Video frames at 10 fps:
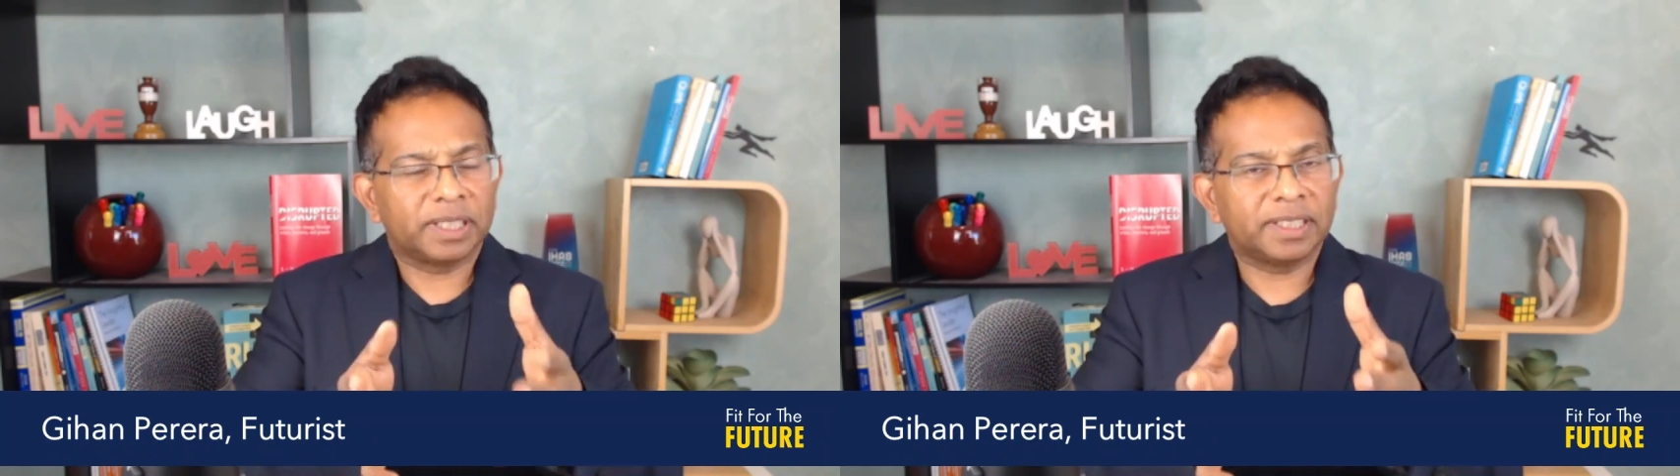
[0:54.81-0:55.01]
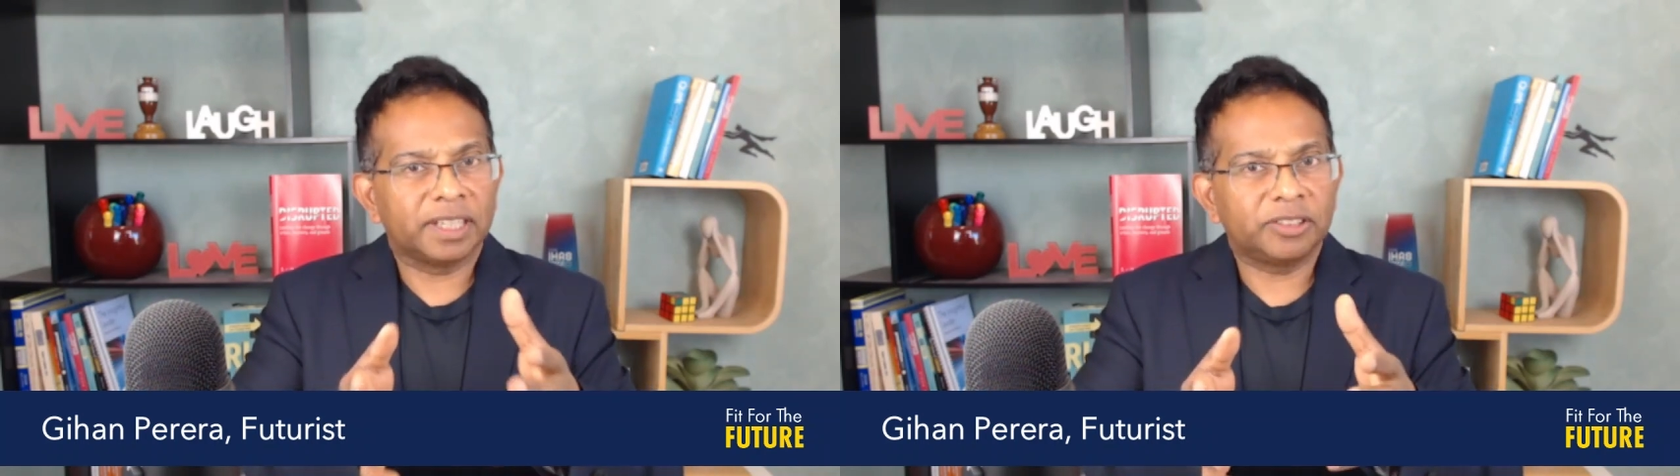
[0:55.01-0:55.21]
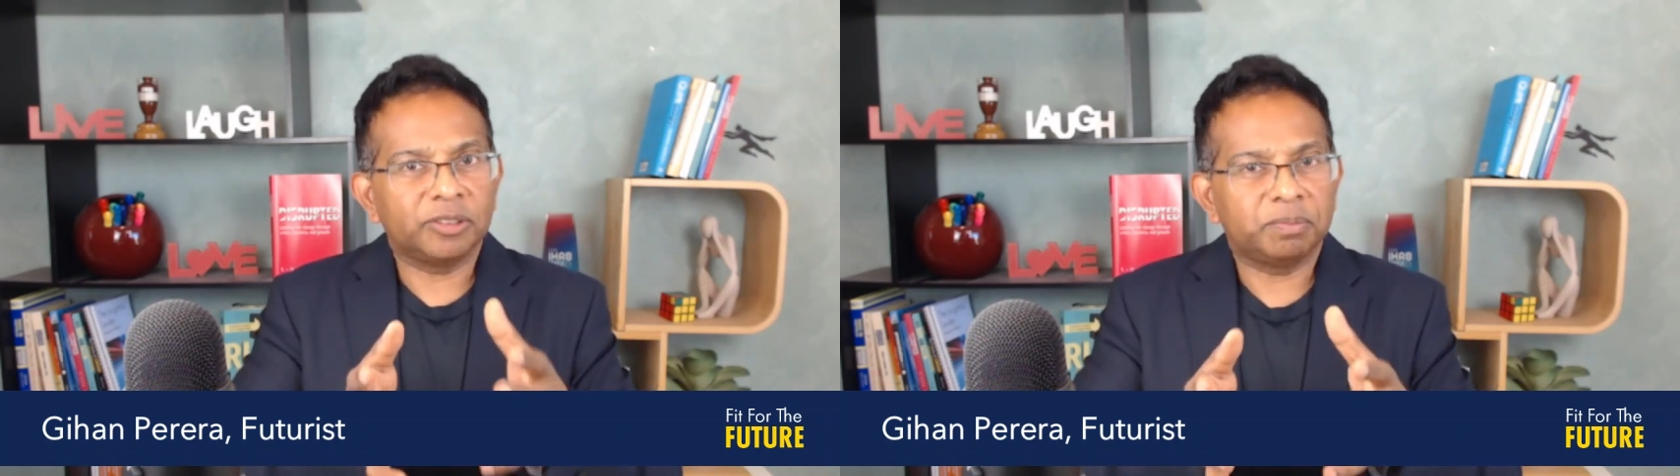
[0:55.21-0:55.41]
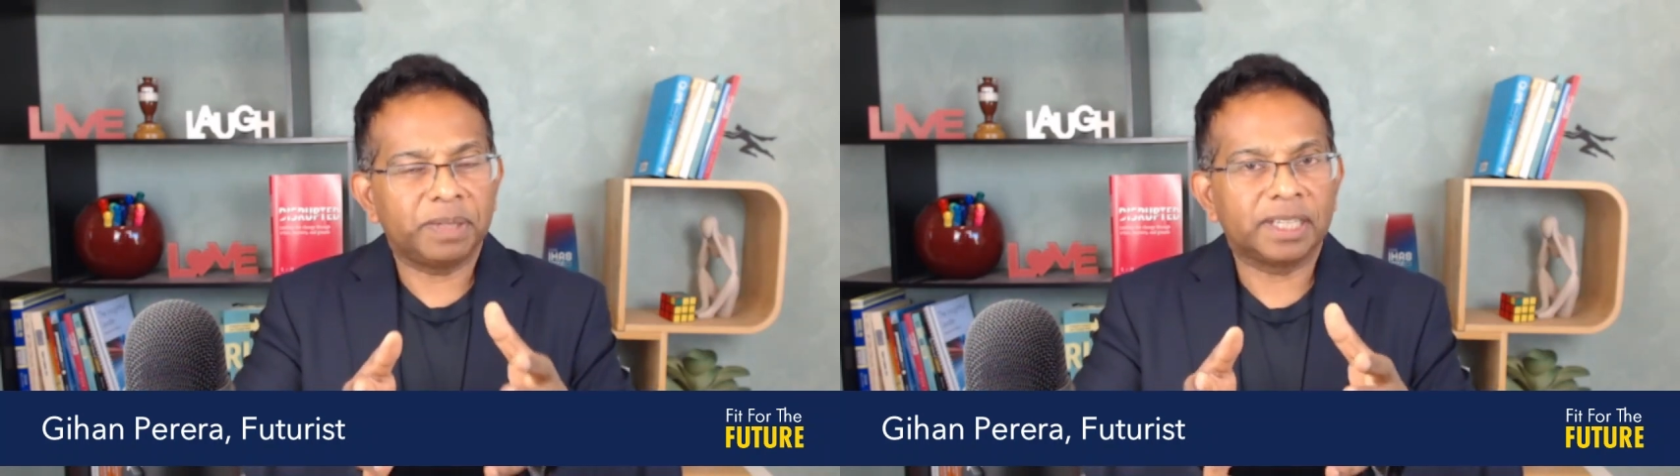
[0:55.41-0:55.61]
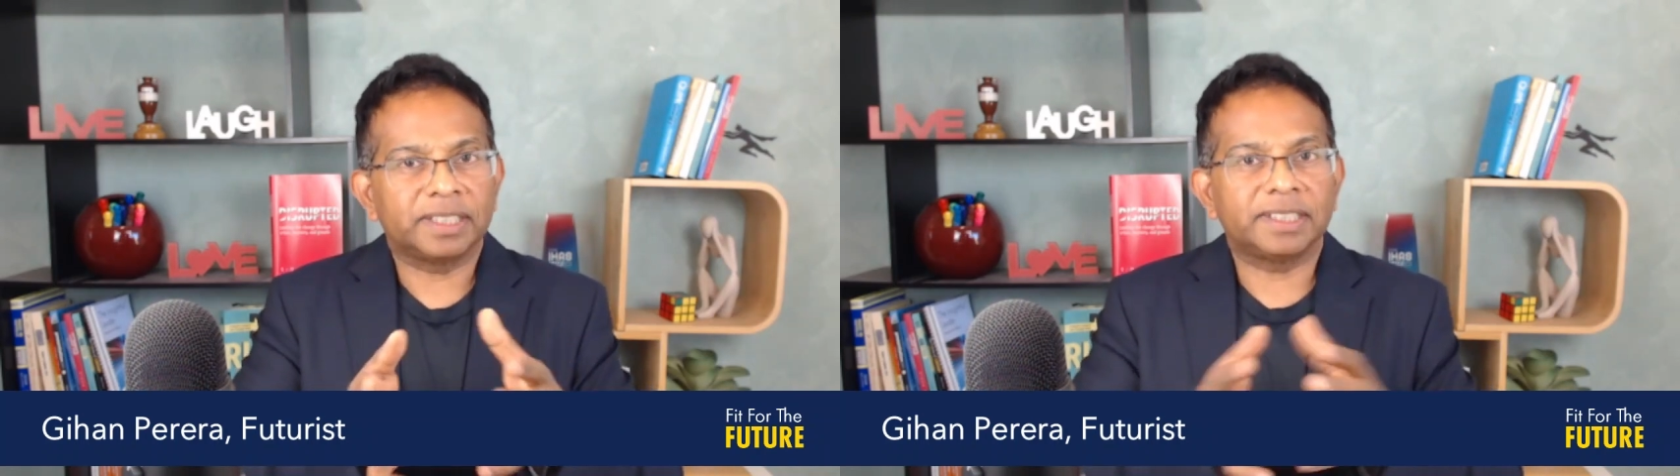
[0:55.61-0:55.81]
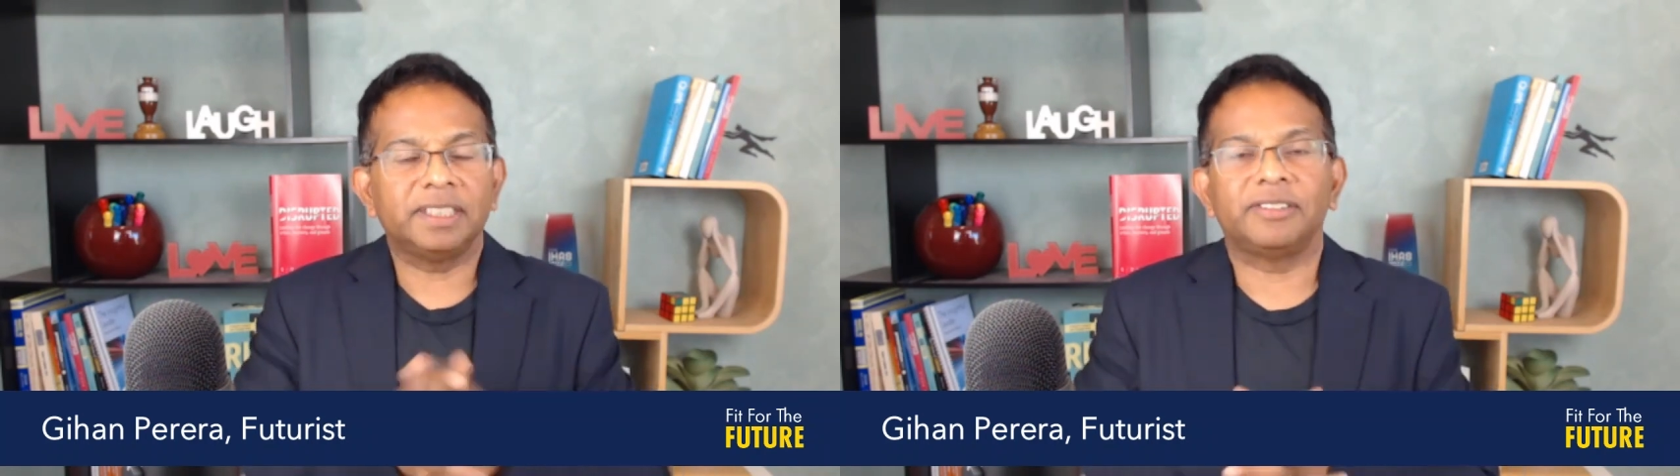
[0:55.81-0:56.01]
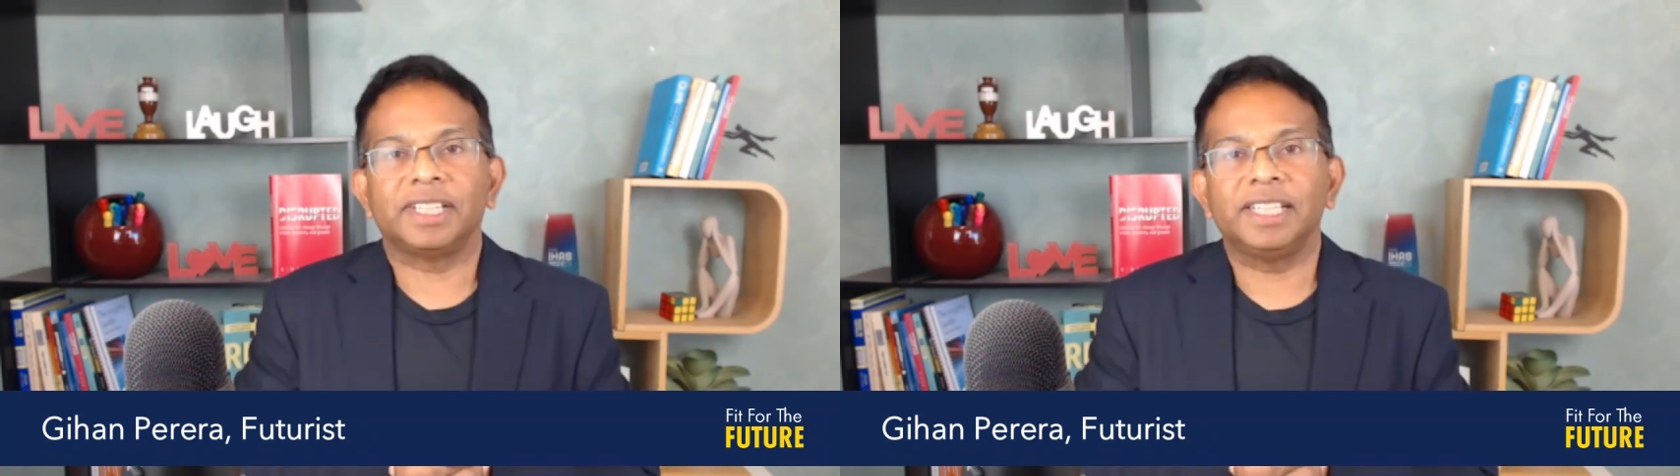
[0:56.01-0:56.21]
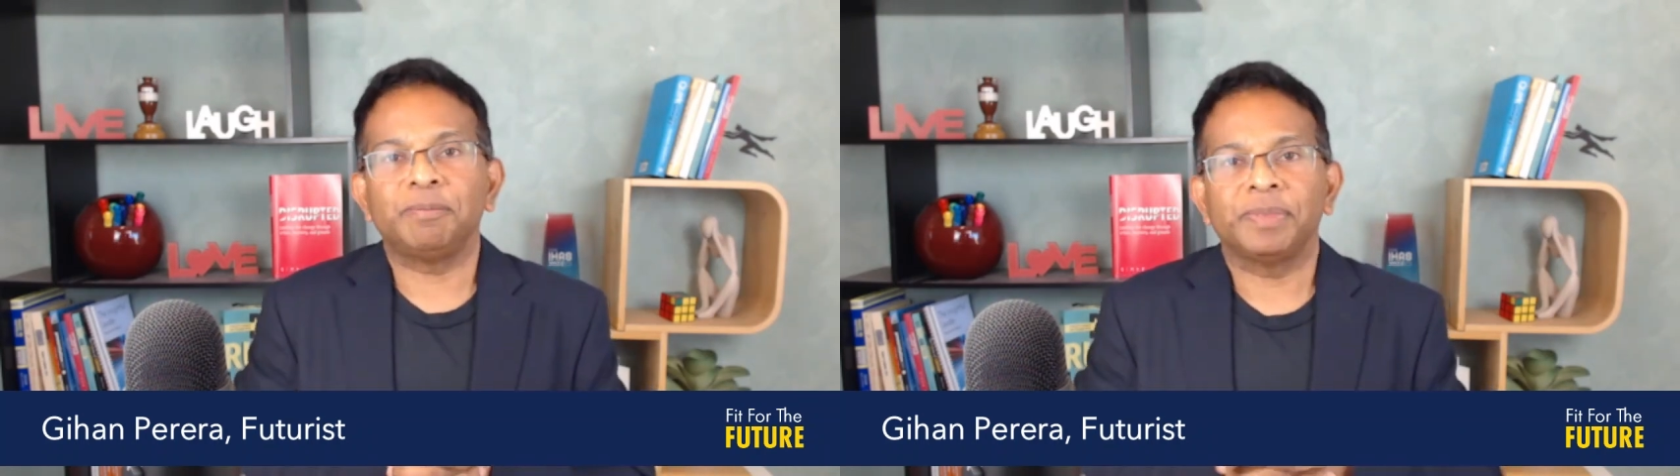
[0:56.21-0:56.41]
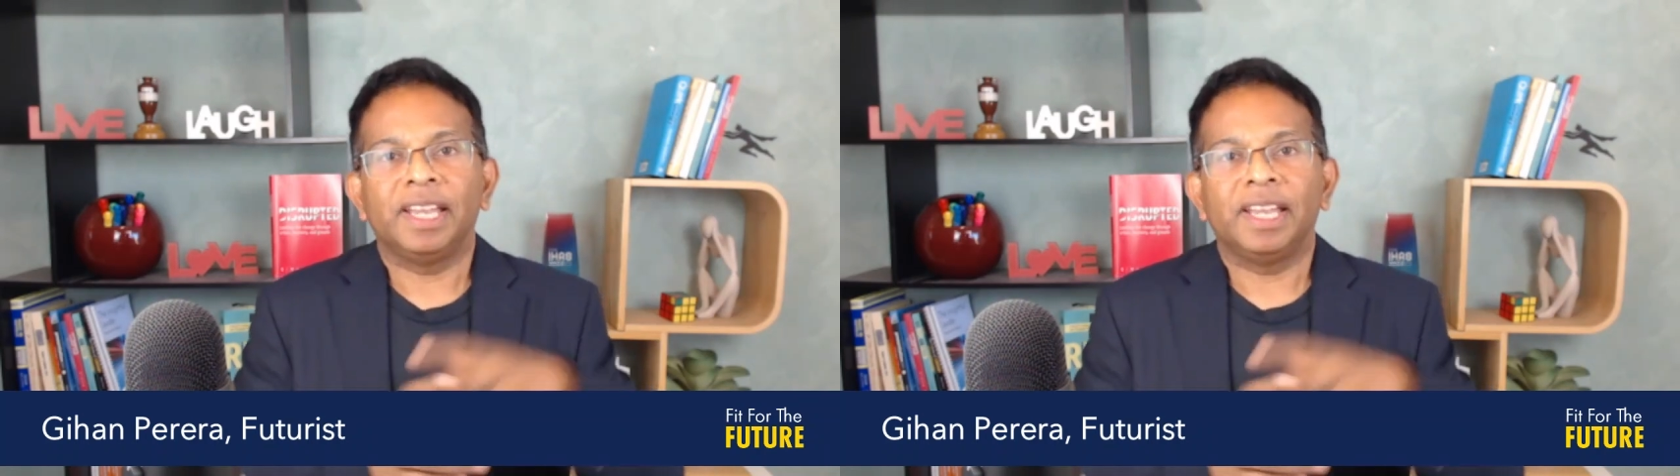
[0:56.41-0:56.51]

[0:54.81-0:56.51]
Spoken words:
they should be considering